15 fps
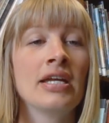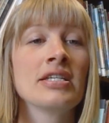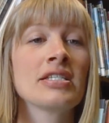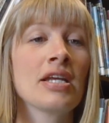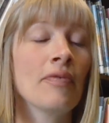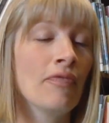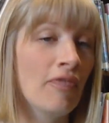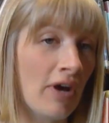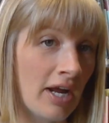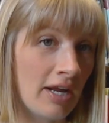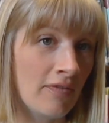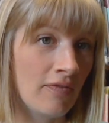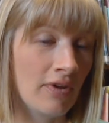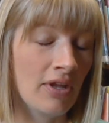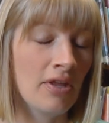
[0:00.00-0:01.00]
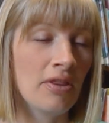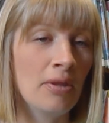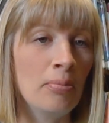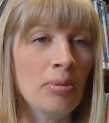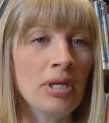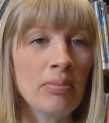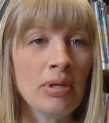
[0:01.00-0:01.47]
Step 5.
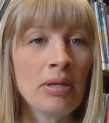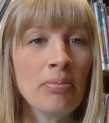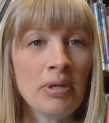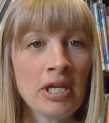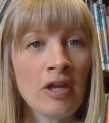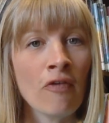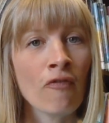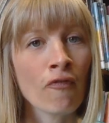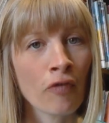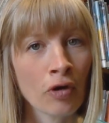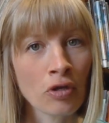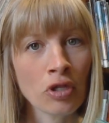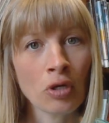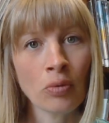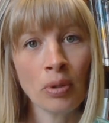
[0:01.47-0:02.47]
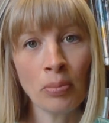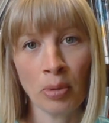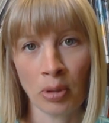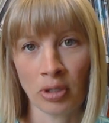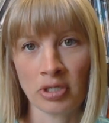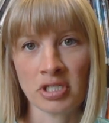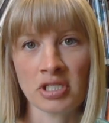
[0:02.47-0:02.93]
The BBB further
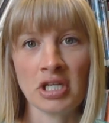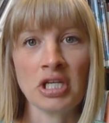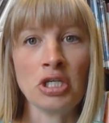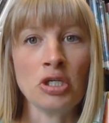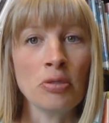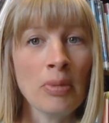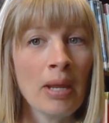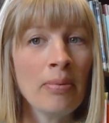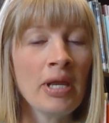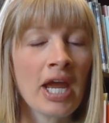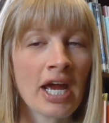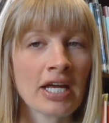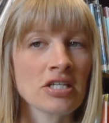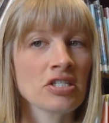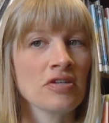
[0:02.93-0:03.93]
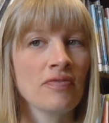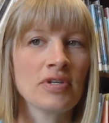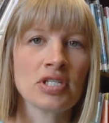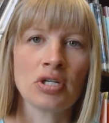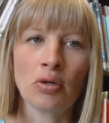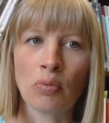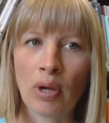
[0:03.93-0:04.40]
reports that you may be asked to
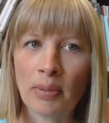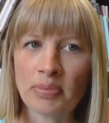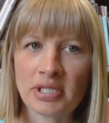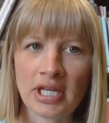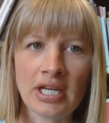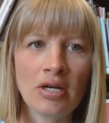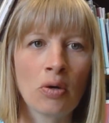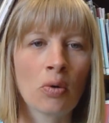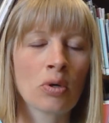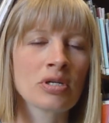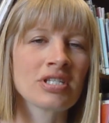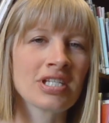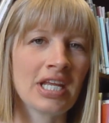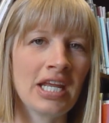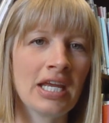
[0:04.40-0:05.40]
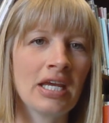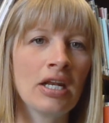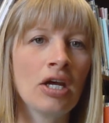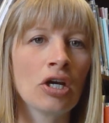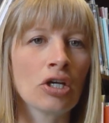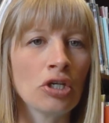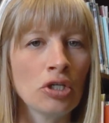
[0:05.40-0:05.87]
visit a website or
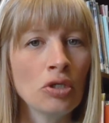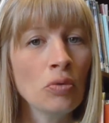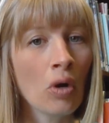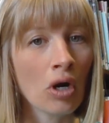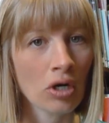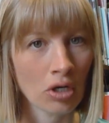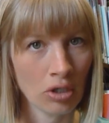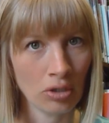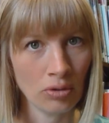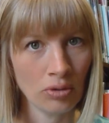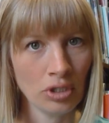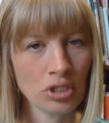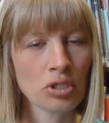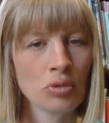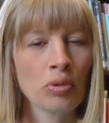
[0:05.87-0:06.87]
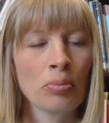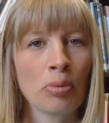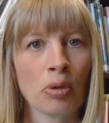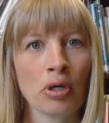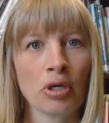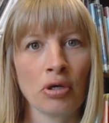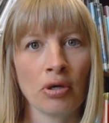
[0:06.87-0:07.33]
scan a QR code to
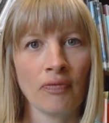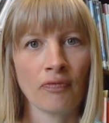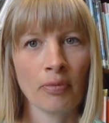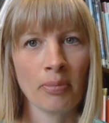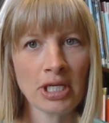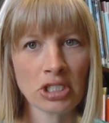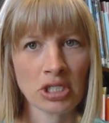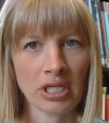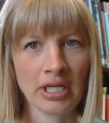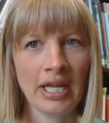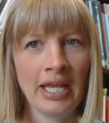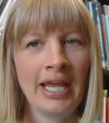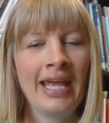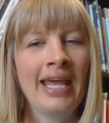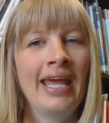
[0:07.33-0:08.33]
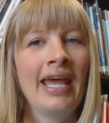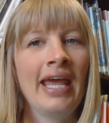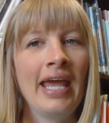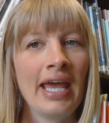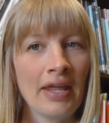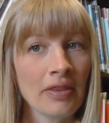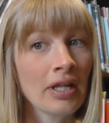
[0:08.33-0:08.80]
report your information.
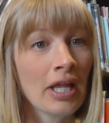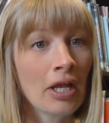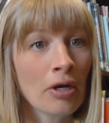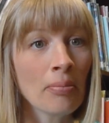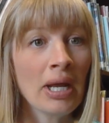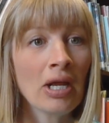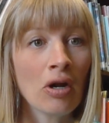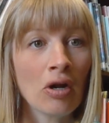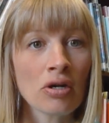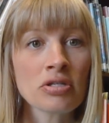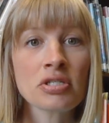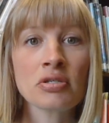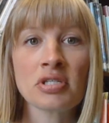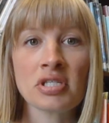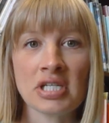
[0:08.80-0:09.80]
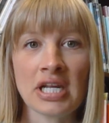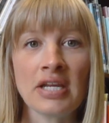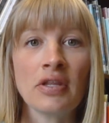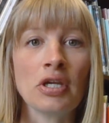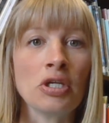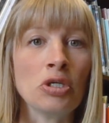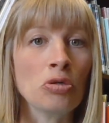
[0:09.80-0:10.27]
And the letter might also
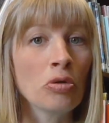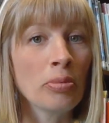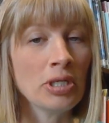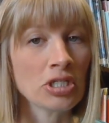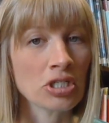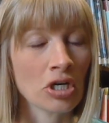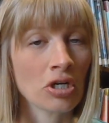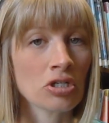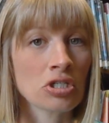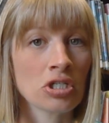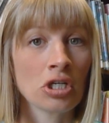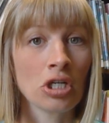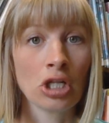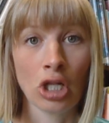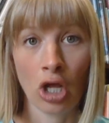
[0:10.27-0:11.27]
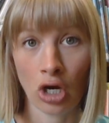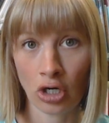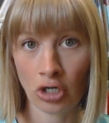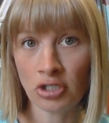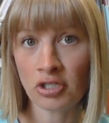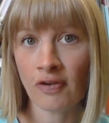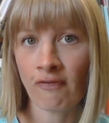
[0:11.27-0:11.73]
state that you will be charged
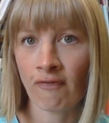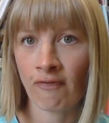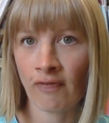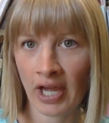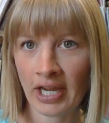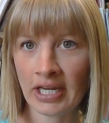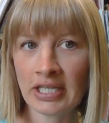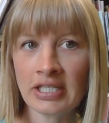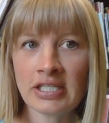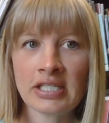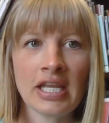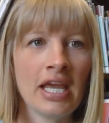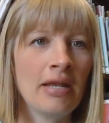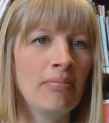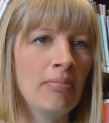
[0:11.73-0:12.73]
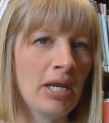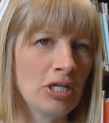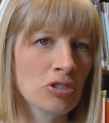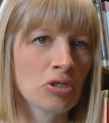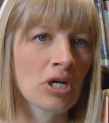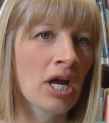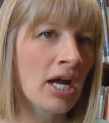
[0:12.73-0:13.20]
large fines and
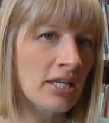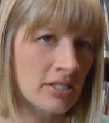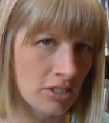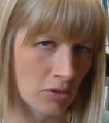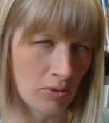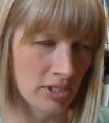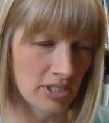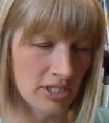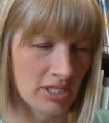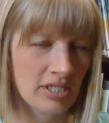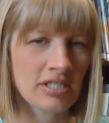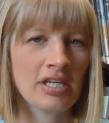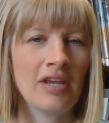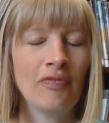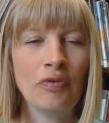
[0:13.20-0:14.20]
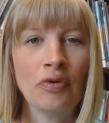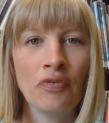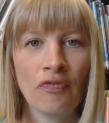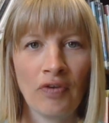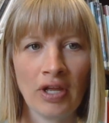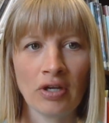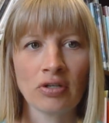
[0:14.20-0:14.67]
major consequences if you
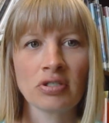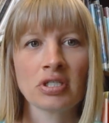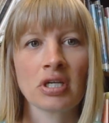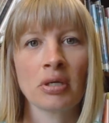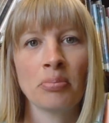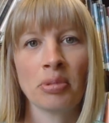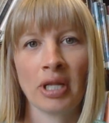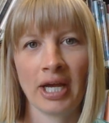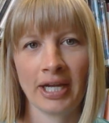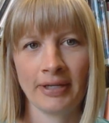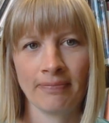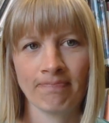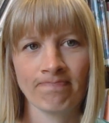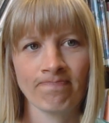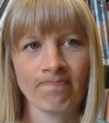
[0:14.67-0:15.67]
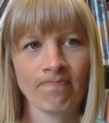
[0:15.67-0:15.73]
fail to comply.